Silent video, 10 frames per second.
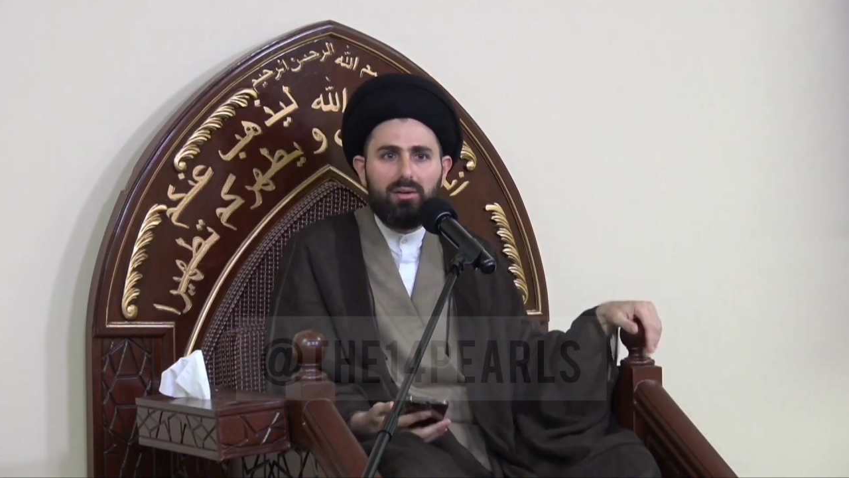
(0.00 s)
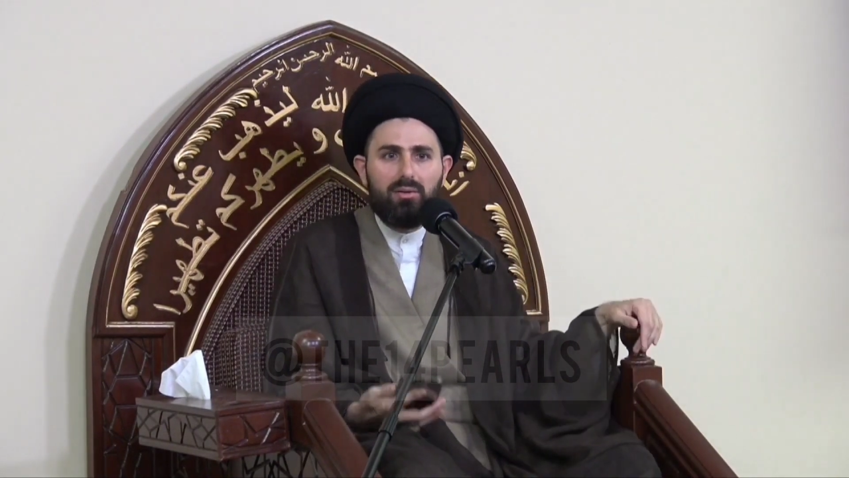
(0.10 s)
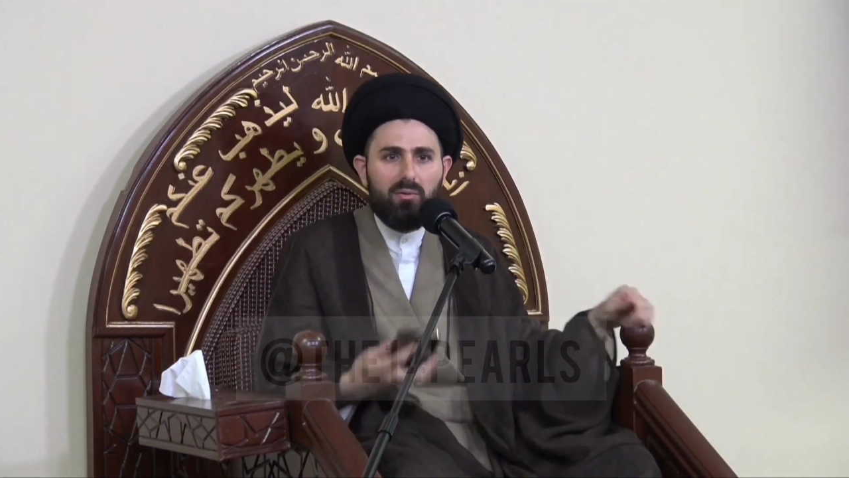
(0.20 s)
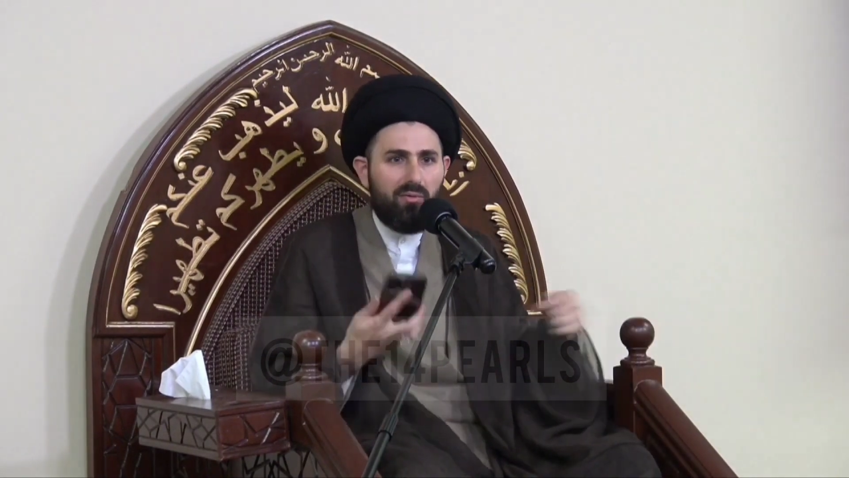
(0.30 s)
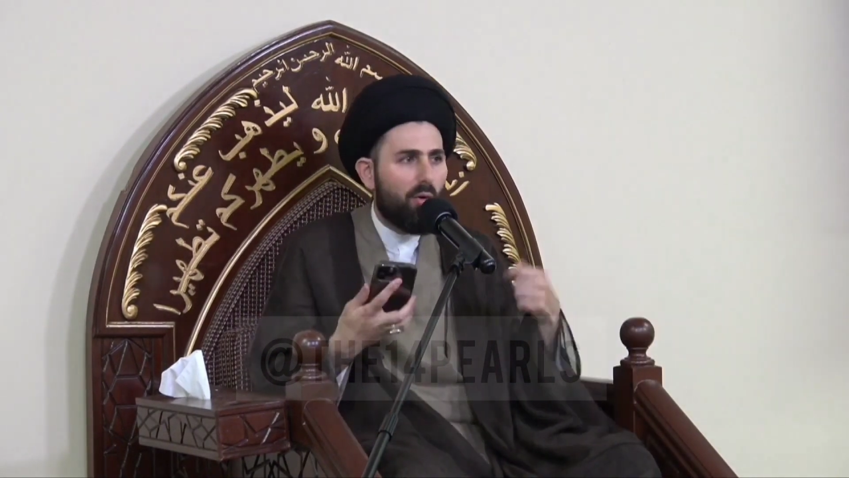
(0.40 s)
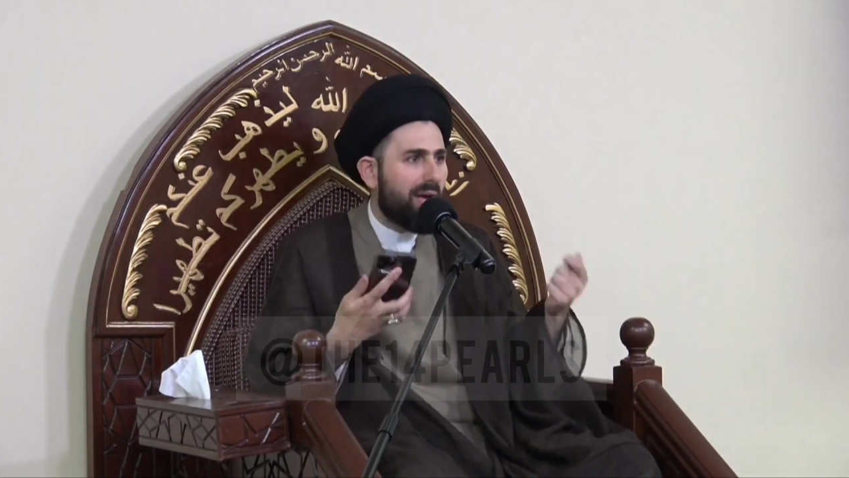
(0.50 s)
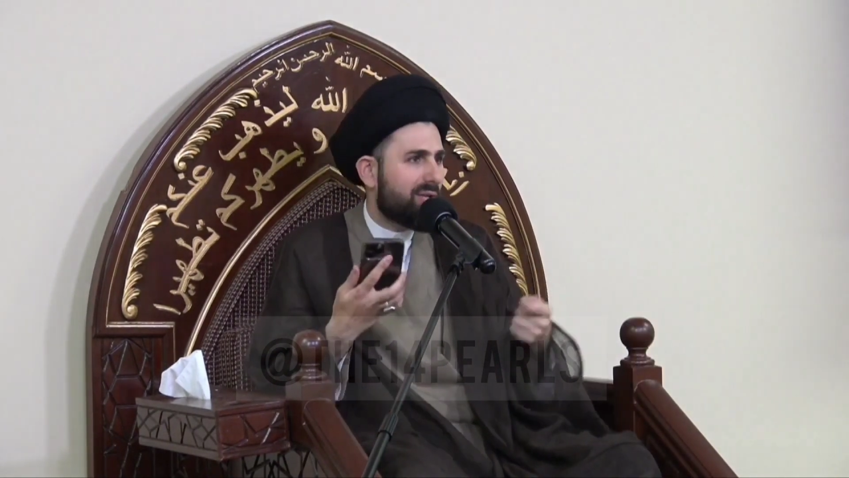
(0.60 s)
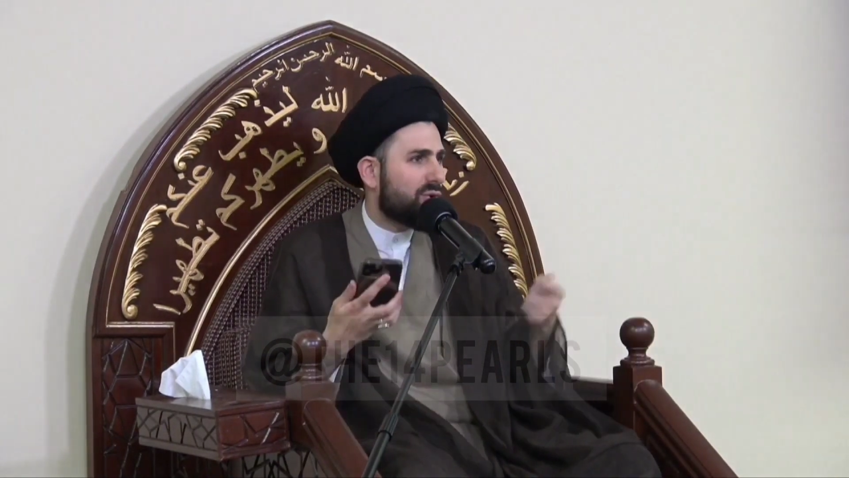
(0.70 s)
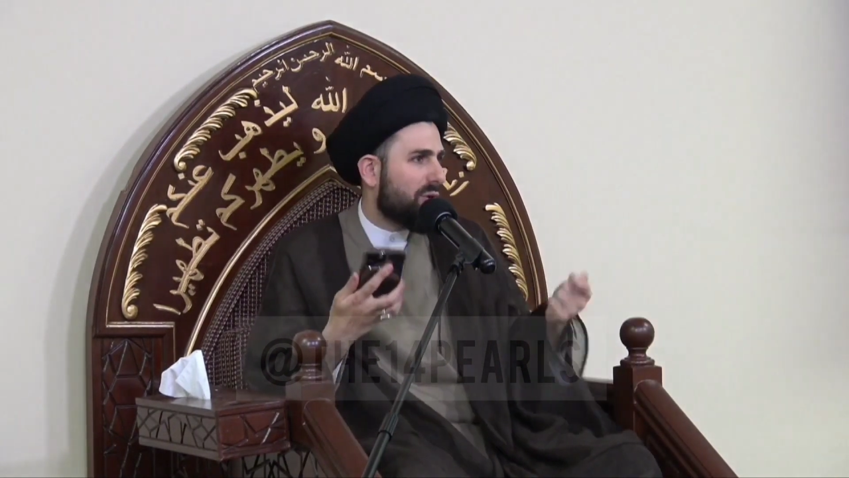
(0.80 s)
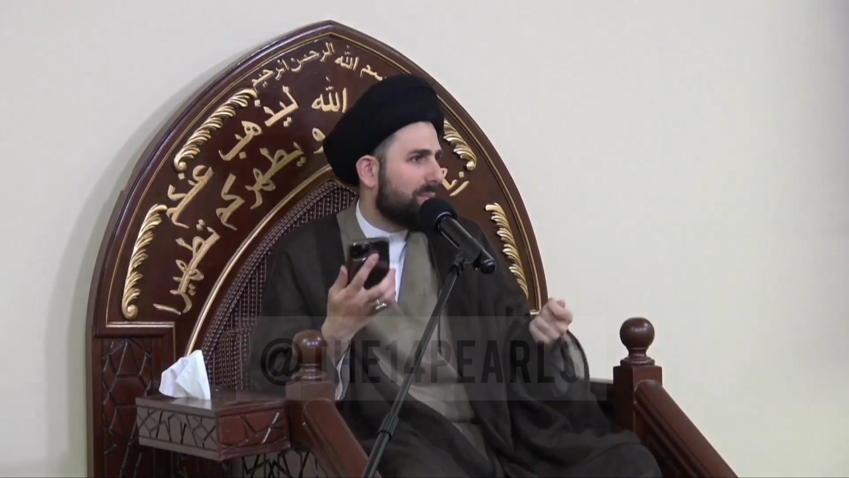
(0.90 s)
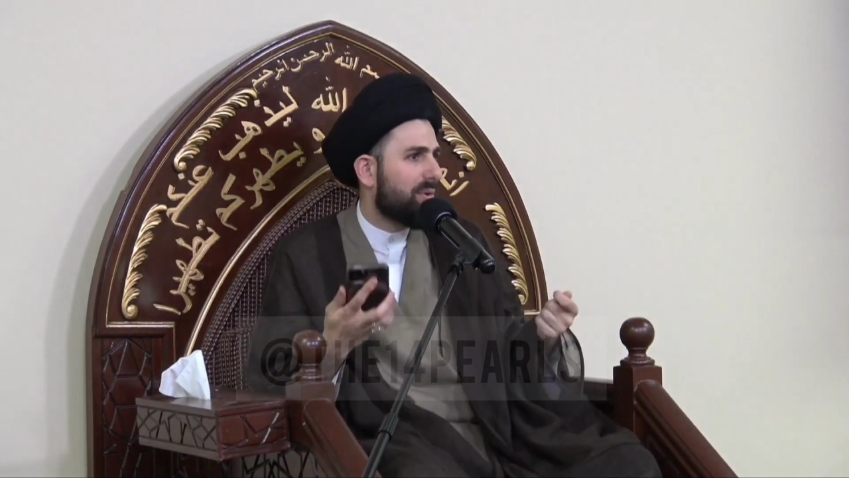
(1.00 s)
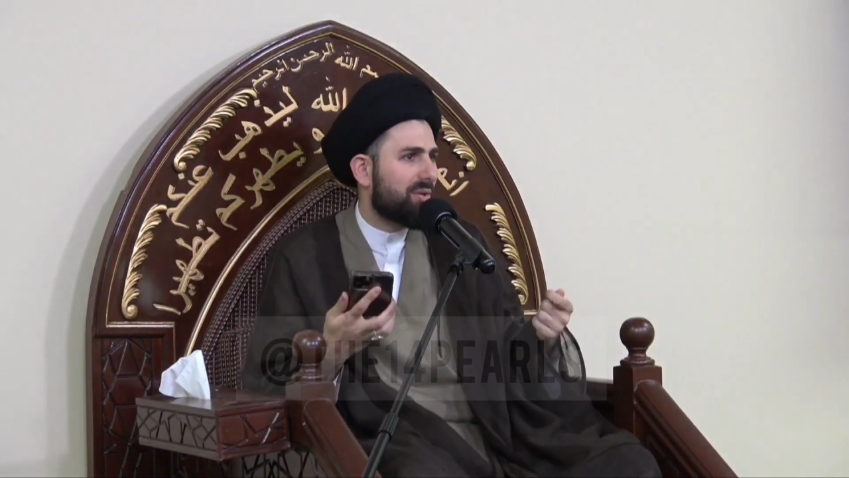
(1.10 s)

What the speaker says: The phone has trouble